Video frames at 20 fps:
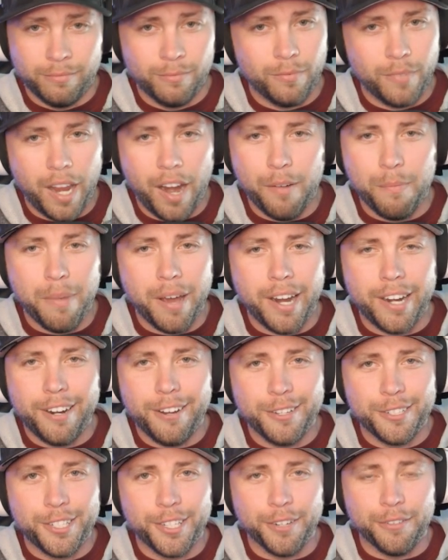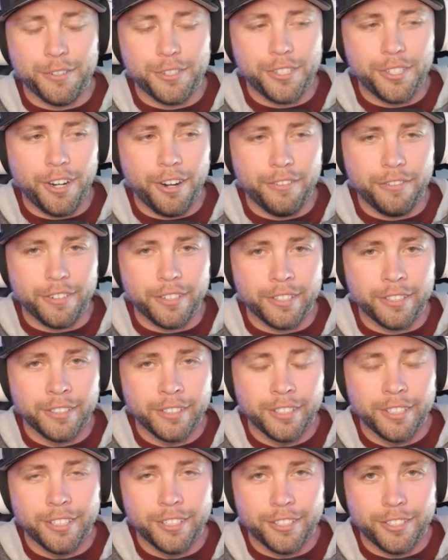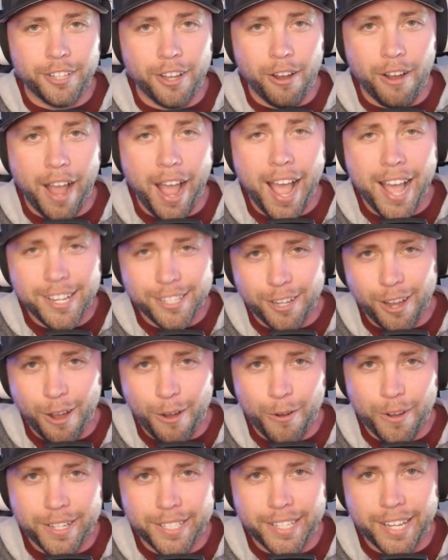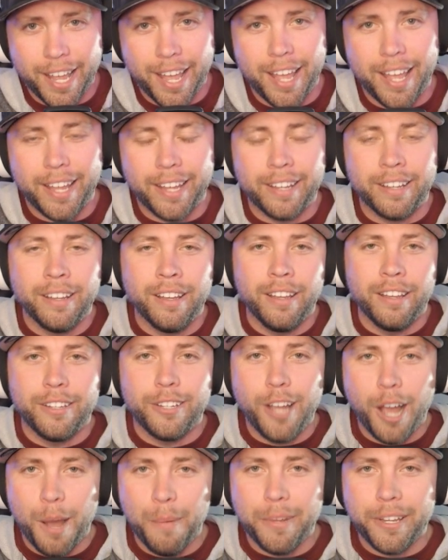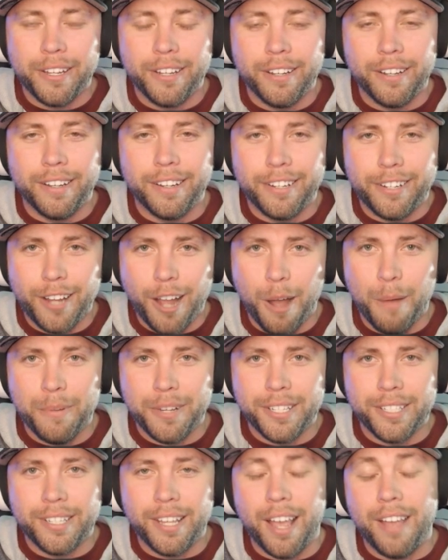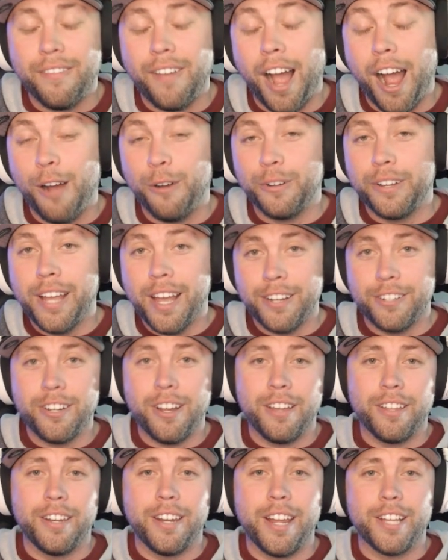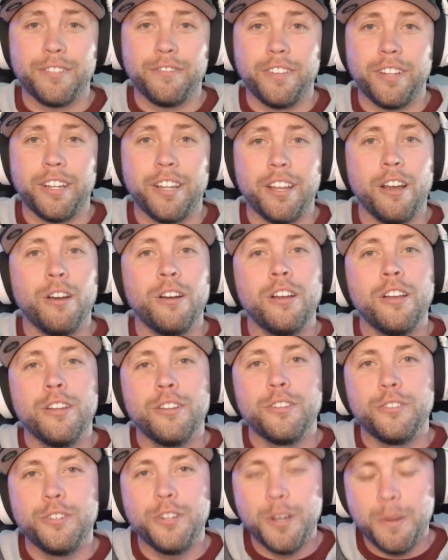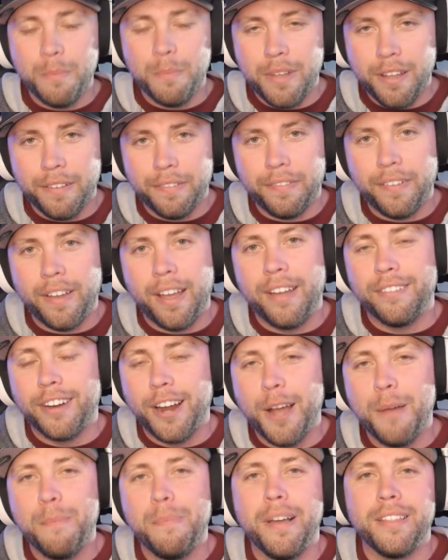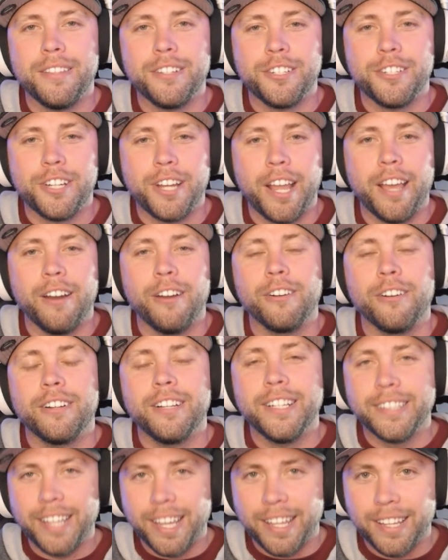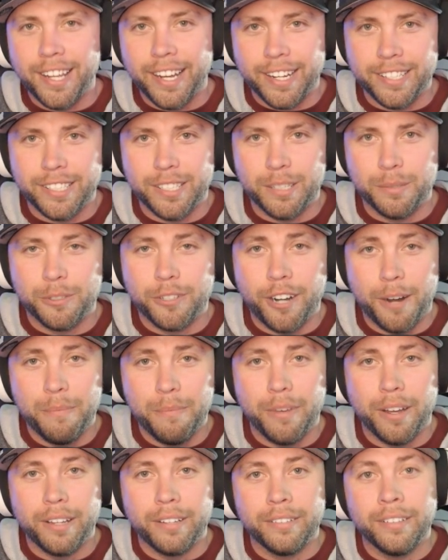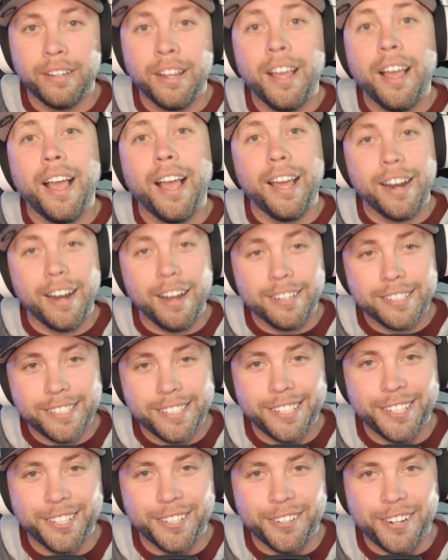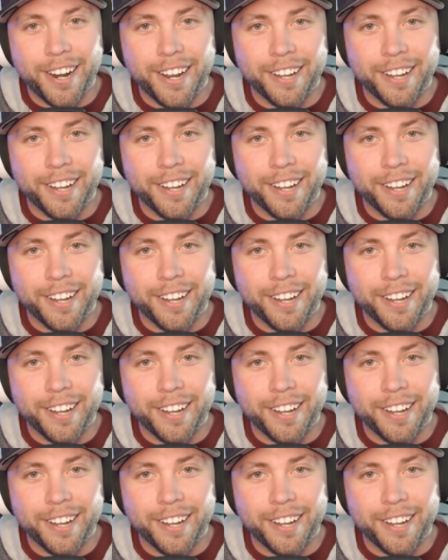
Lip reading: Everybody knows Silver Surfer. So as always, gang, y'all be good. Y'all be safe. I'll catch y'all in the next video. Do me a favor. Help out the channel. Click that like and subscribe button. And I'll see you around.